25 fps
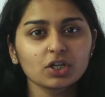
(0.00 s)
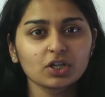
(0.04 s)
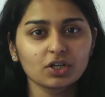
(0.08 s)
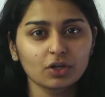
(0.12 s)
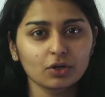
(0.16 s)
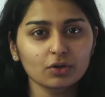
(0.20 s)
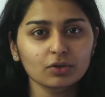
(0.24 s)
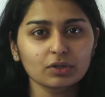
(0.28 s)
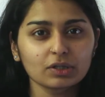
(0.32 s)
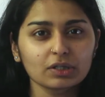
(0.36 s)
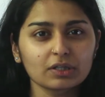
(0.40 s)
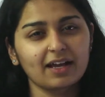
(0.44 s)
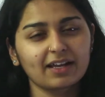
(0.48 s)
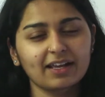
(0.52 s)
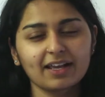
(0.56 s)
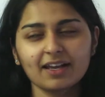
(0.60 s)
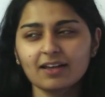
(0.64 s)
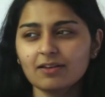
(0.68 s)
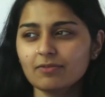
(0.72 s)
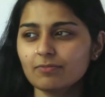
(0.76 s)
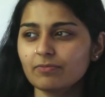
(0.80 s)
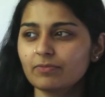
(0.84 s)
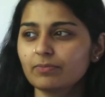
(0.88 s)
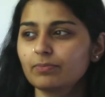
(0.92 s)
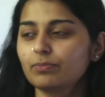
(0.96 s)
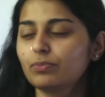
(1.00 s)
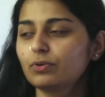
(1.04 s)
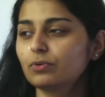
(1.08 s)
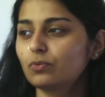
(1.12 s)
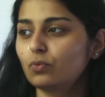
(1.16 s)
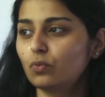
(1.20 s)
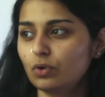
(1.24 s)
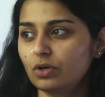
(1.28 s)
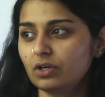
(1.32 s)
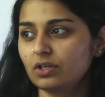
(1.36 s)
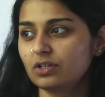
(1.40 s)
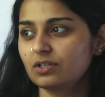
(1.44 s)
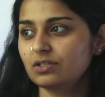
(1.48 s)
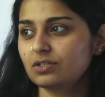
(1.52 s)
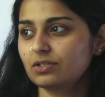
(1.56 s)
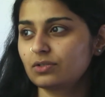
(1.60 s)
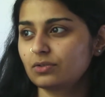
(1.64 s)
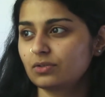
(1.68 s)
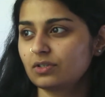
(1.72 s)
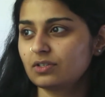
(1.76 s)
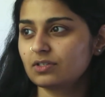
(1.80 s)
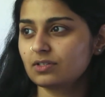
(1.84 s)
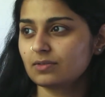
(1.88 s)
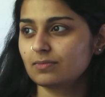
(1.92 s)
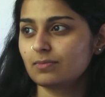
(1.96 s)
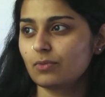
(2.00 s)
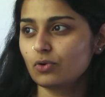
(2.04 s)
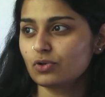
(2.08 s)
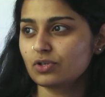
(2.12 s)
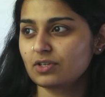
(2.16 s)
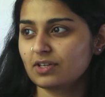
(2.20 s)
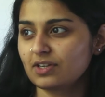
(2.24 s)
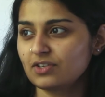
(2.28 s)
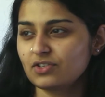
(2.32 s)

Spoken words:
I can't put words to this emotion.